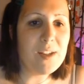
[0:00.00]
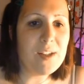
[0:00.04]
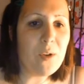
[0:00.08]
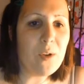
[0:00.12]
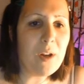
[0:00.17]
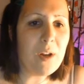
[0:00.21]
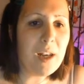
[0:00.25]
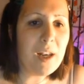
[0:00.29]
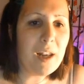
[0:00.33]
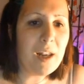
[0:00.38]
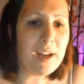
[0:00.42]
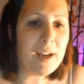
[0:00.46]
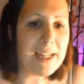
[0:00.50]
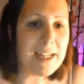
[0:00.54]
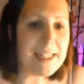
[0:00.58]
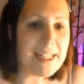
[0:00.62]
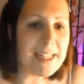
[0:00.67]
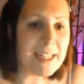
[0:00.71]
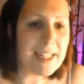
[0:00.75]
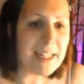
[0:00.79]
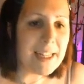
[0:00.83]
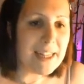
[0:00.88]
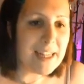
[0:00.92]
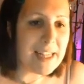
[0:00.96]
not
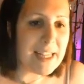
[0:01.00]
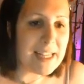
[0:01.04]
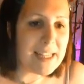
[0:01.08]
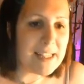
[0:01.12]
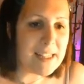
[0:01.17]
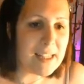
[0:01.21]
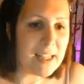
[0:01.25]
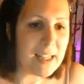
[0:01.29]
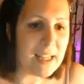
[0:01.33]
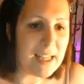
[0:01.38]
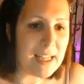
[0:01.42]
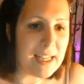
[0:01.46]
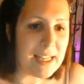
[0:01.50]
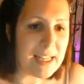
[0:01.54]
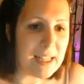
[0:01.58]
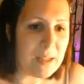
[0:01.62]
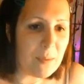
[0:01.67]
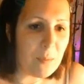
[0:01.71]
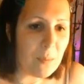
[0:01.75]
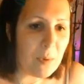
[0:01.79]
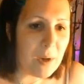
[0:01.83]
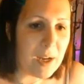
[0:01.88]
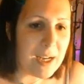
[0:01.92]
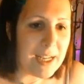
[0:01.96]
lighting this.
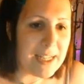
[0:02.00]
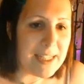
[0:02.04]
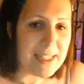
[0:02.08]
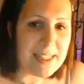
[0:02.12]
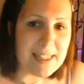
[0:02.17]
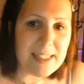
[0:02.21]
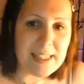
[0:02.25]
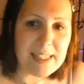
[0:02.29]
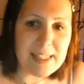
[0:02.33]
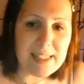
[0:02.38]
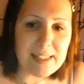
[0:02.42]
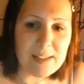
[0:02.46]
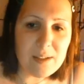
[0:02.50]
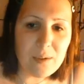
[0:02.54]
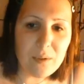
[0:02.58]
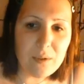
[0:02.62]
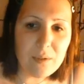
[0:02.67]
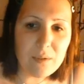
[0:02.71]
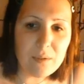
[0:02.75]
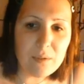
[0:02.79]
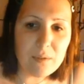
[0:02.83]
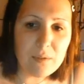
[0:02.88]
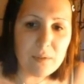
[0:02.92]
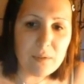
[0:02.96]
Why is this not?
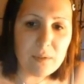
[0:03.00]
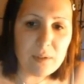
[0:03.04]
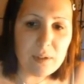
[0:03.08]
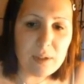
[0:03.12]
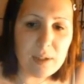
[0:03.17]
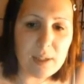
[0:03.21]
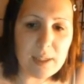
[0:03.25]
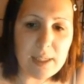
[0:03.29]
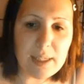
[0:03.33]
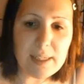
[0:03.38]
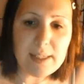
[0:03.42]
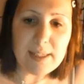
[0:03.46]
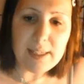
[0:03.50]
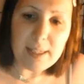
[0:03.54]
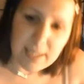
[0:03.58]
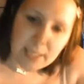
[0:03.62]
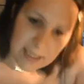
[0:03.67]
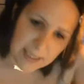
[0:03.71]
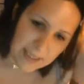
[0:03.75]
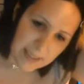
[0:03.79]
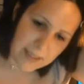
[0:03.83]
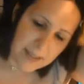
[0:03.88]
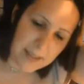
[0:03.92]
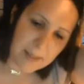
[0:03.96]
Is it
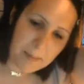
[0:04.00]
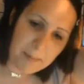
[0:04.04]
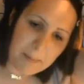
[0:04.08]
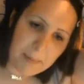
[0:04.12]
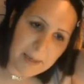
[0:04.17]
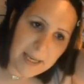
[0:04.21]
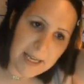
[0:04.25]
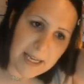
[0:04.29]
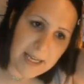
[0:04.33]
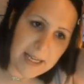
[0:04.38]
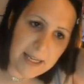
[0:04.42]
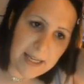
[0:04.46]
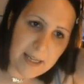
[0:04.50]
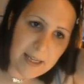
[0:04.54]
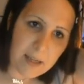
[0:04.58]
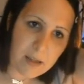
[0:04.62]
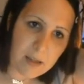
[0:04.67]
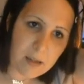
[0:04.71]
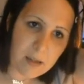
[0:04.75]
need to be?